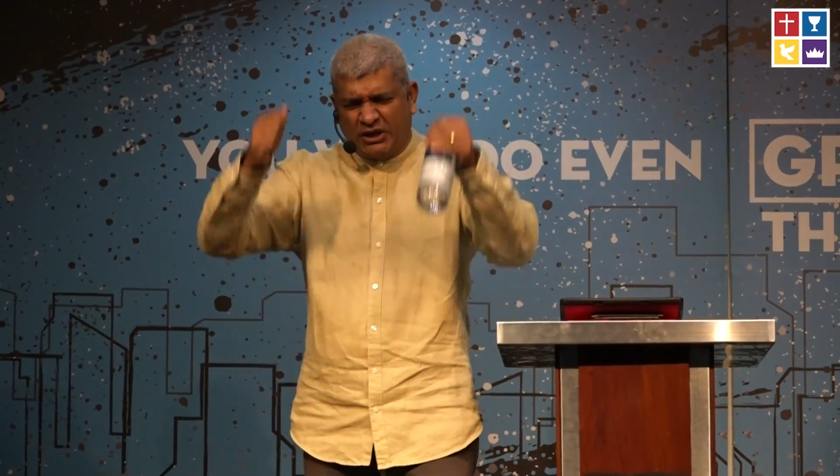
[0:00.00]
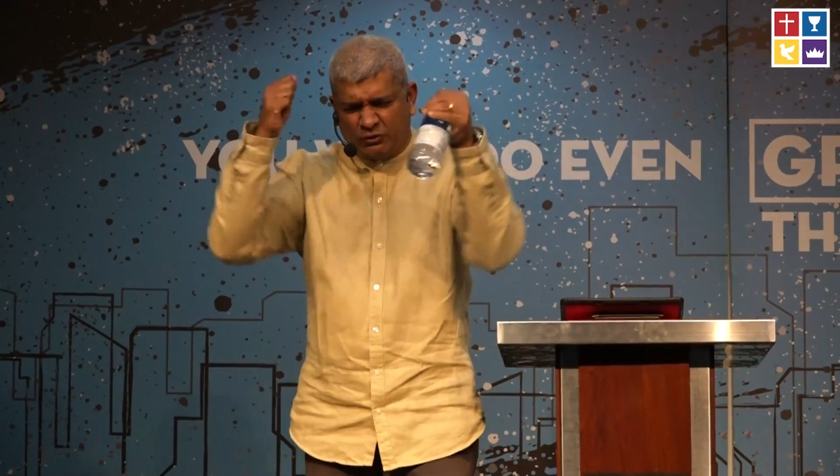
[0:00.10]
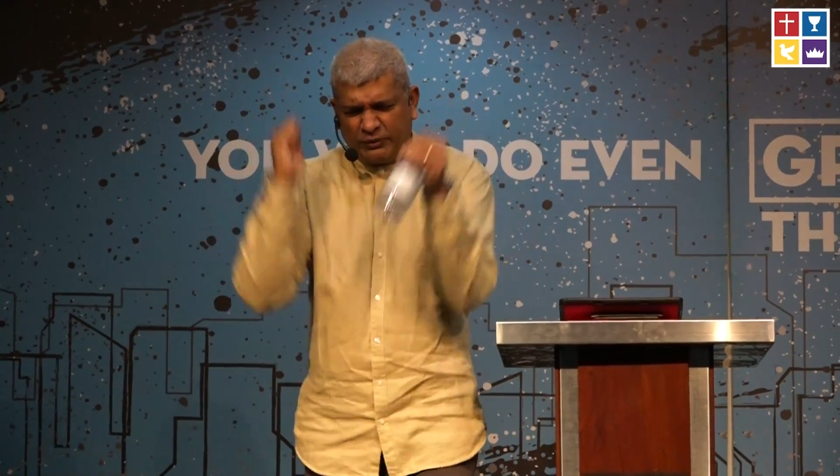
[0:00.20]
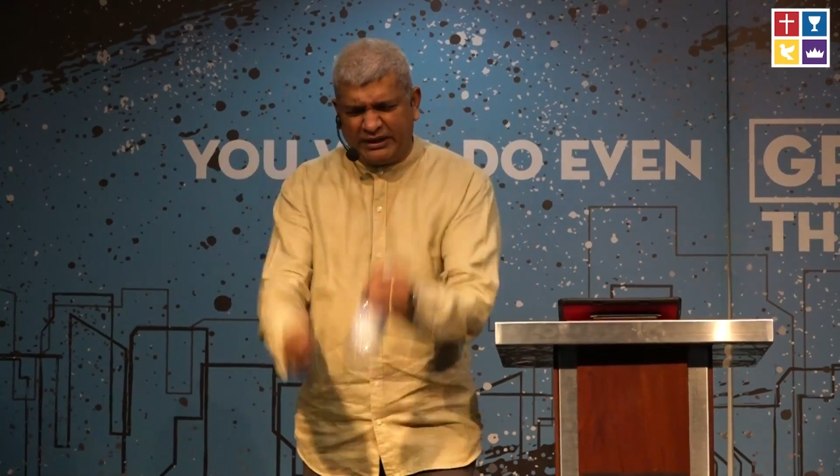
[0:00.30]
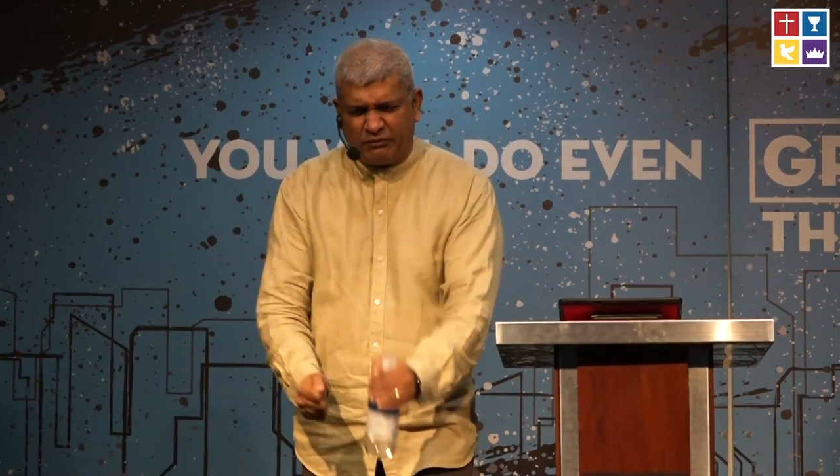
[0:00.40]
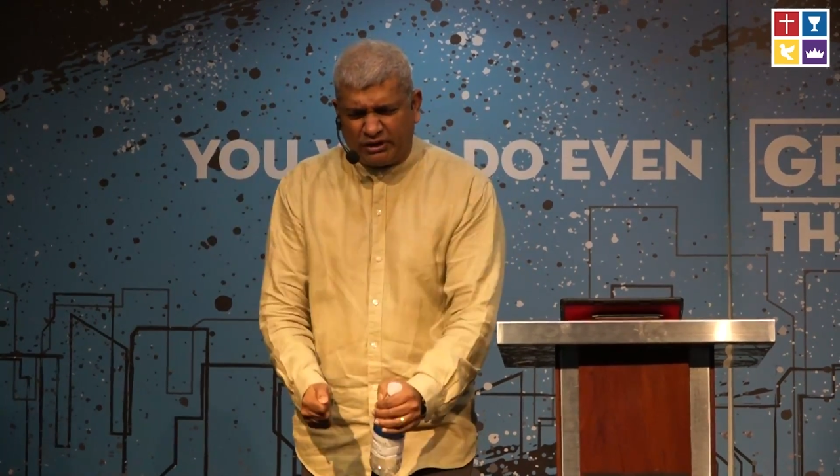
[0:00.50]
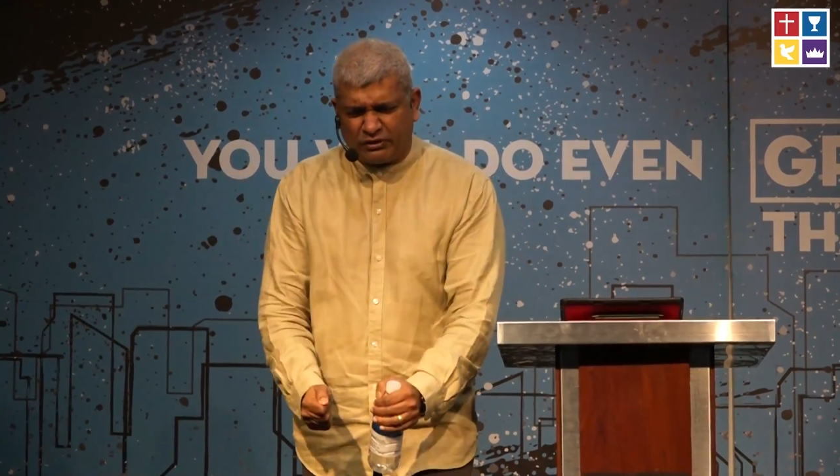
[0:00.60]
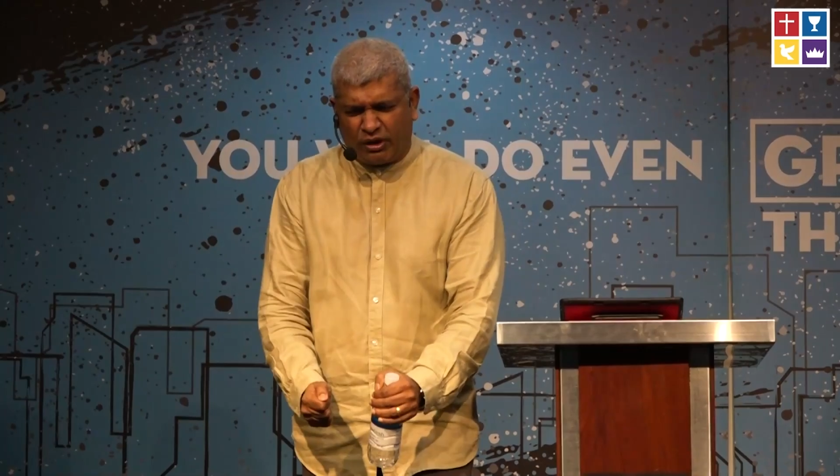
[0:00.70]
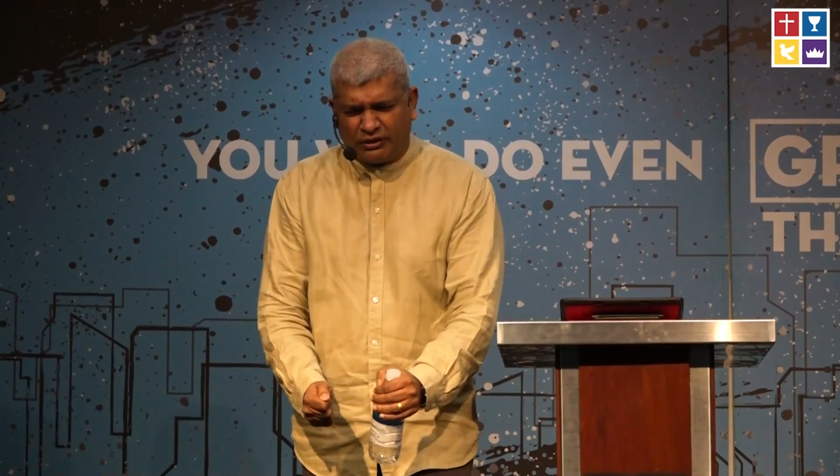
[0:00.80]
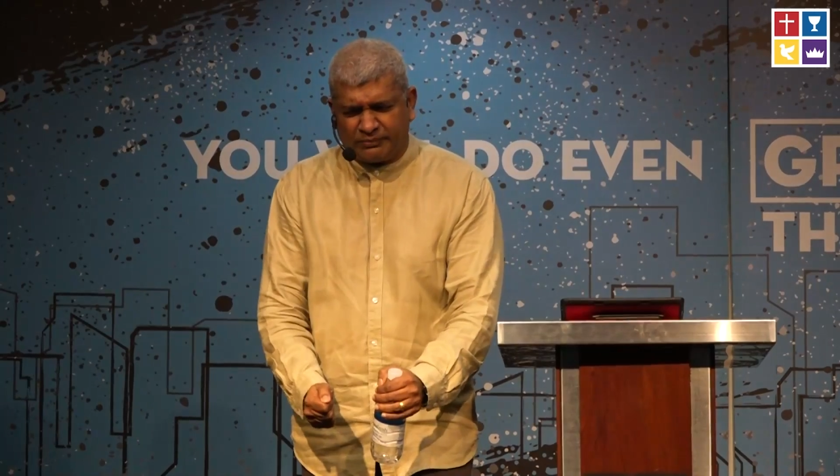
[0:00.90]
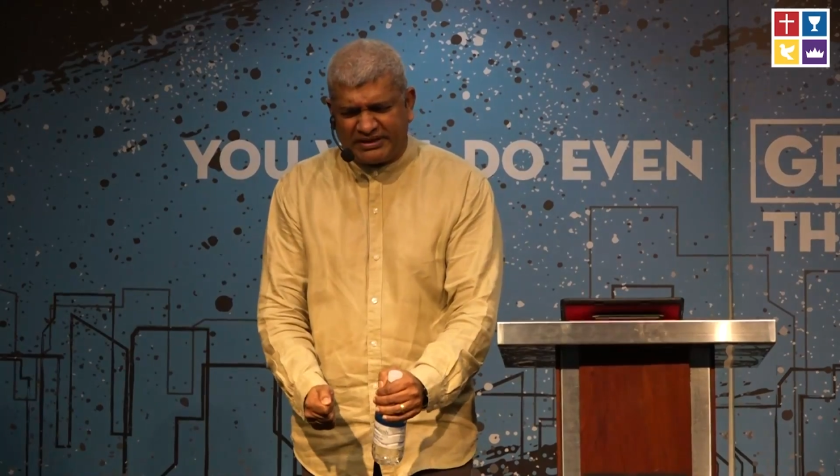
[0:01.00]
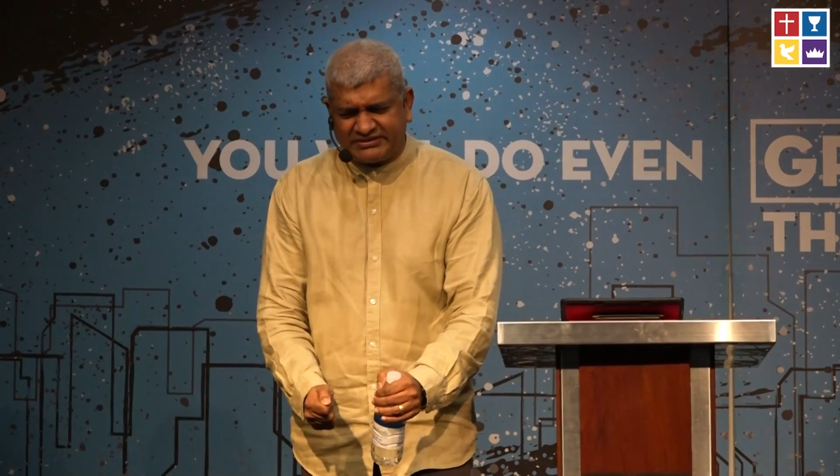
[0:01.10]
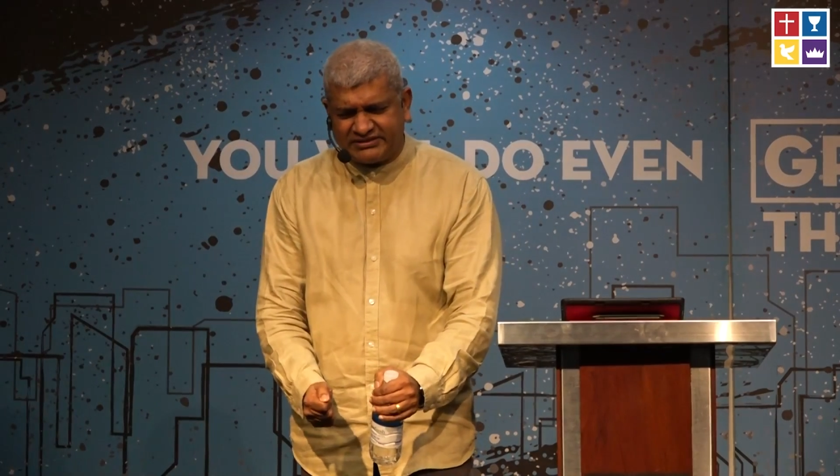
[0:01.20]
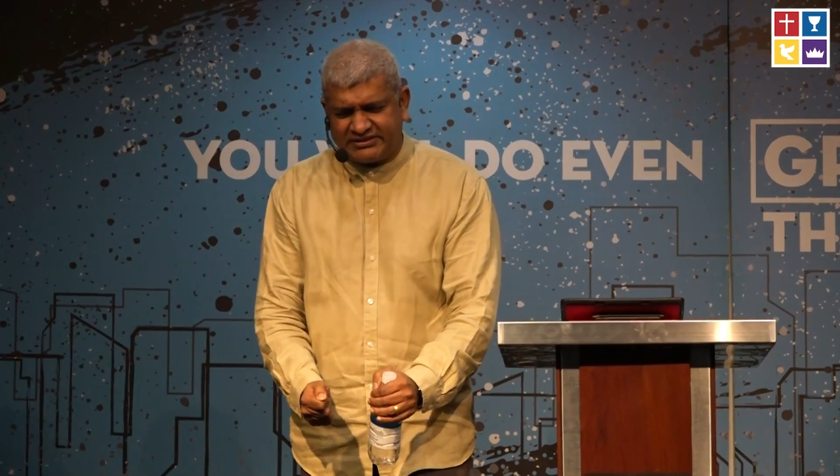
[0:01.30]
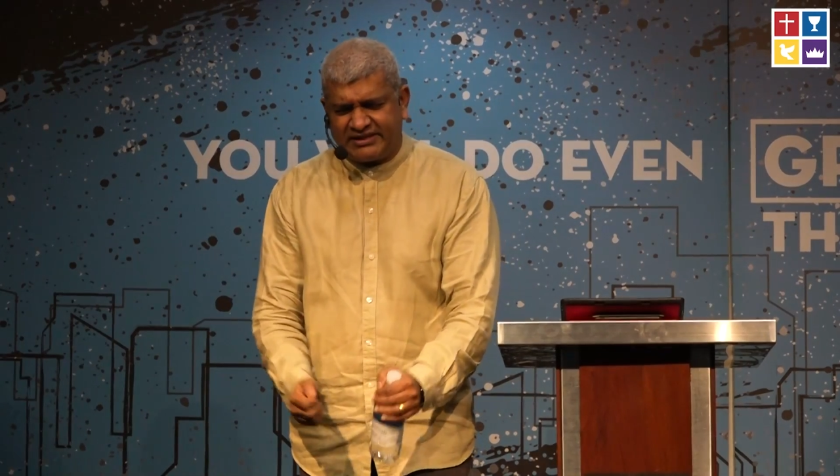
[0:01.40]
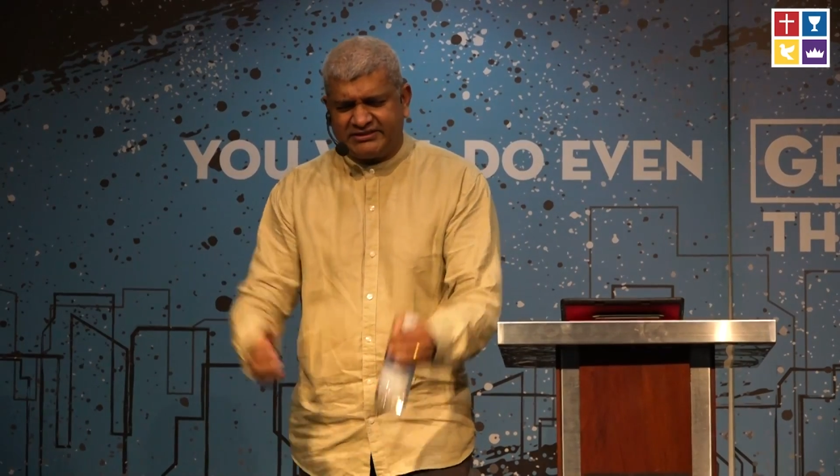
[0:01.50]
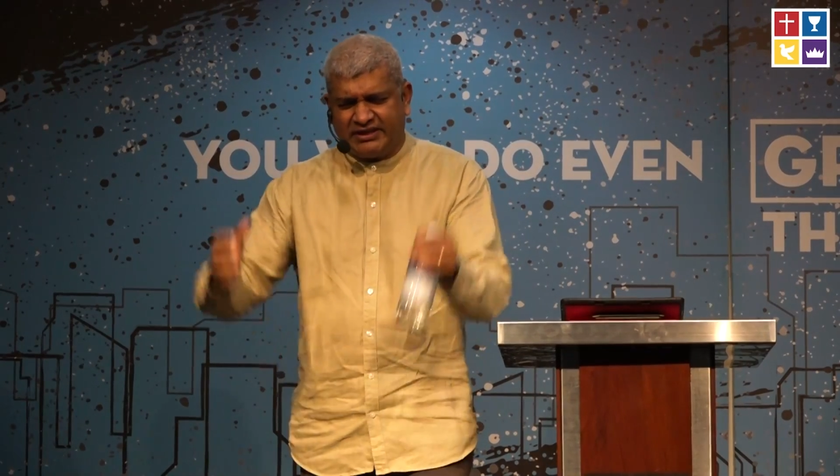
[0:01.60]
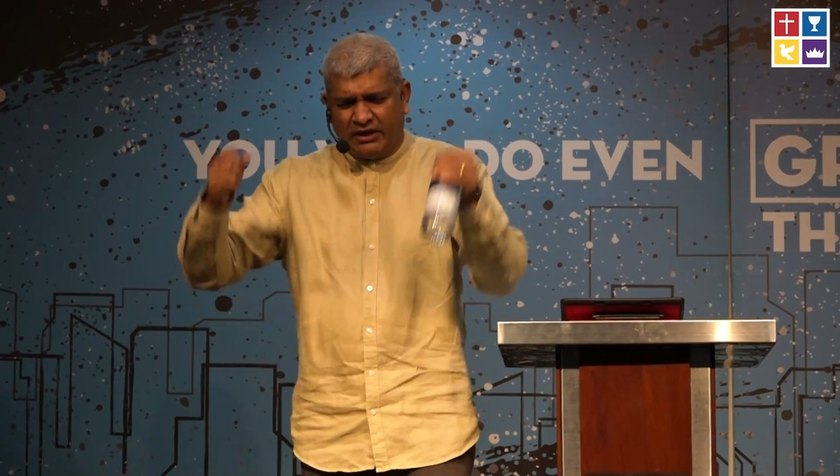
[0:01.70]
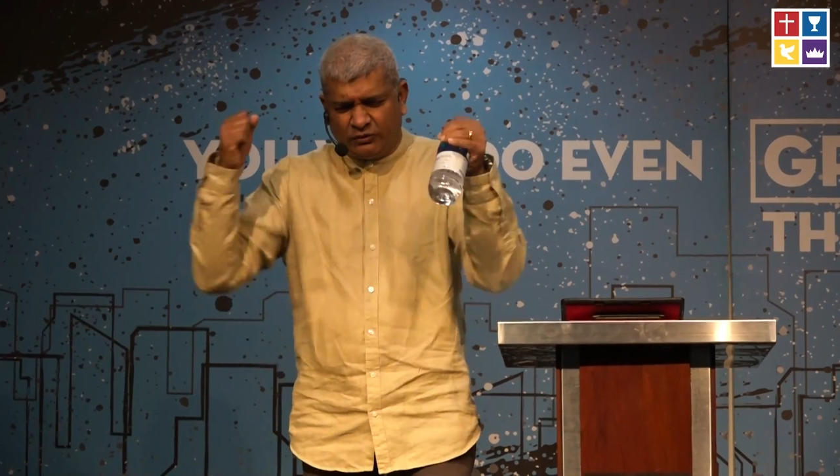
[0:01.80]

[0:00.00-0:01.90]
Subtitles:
We want God to bless this nation.